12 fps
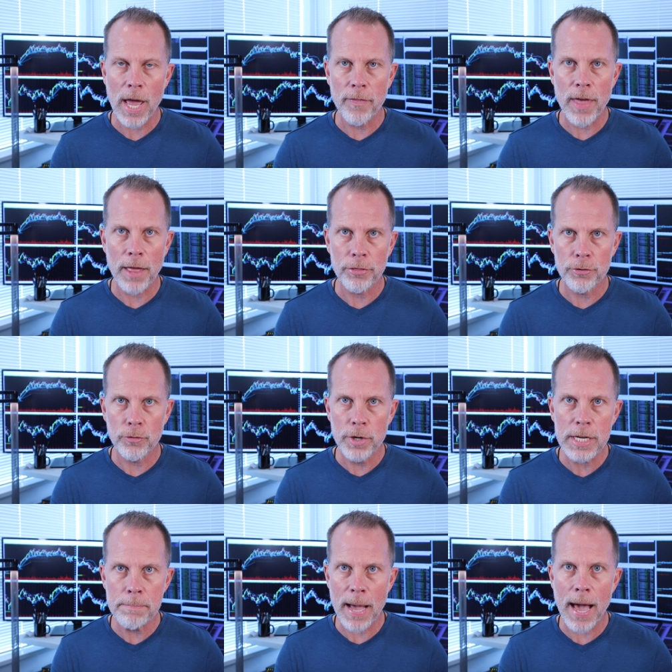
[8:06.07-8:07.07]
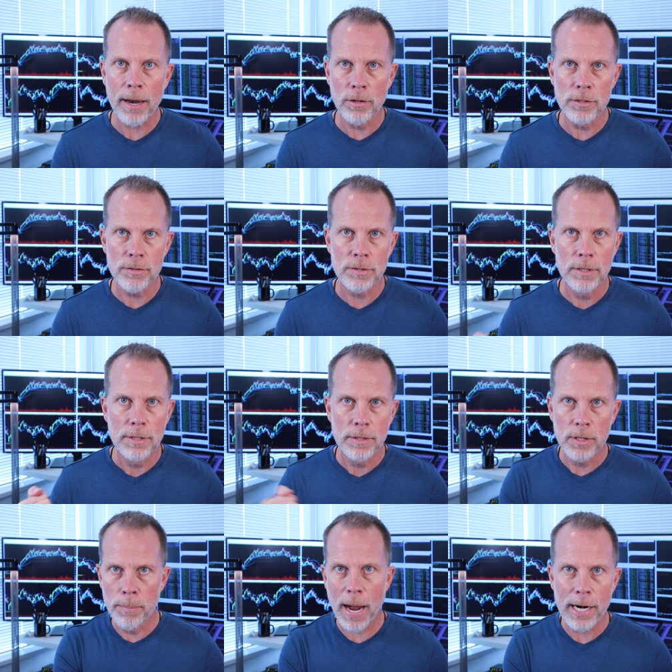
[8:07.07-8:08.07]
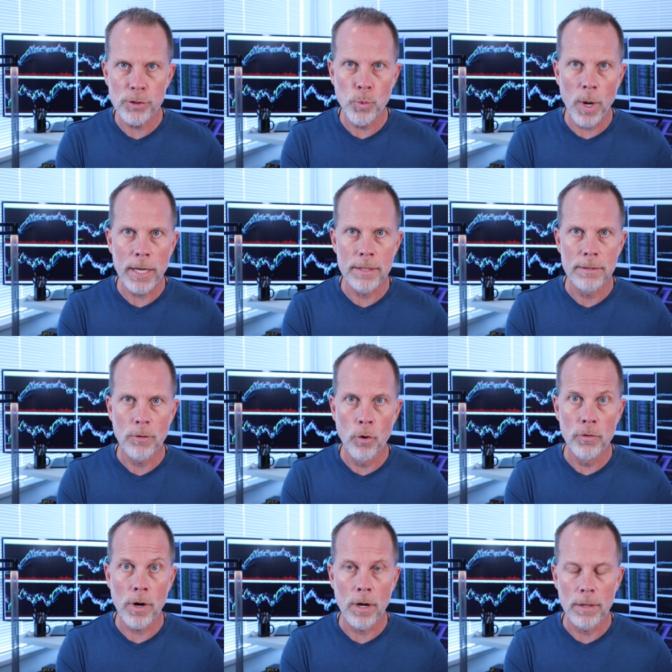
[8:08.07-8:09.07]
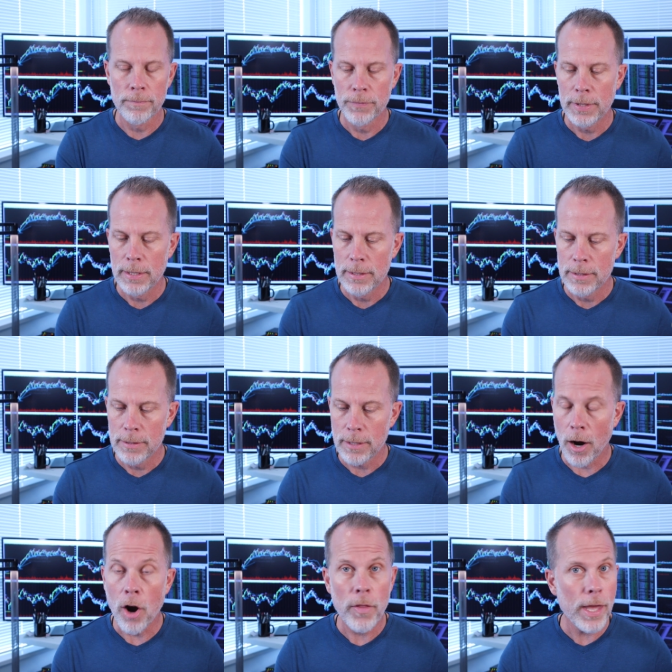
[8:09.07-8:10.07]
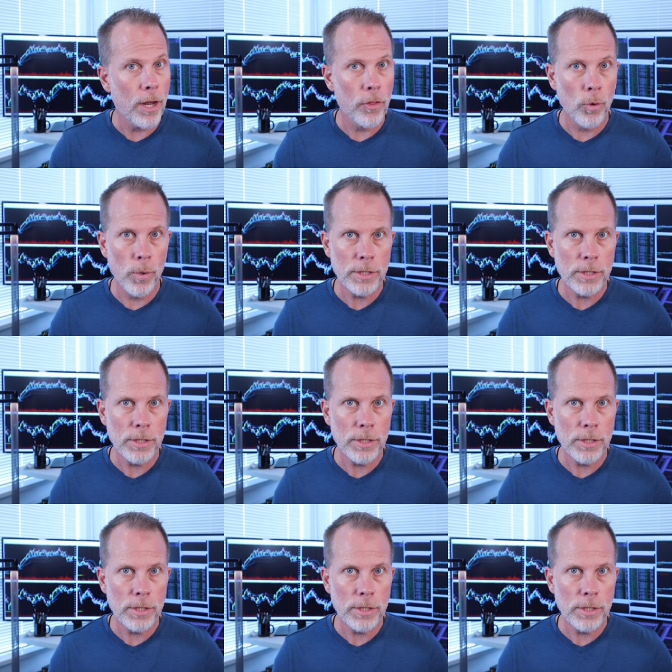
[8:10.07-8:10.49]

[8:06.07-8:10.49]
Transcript: we had that 3 battles and the buyers won overall. Are they out of the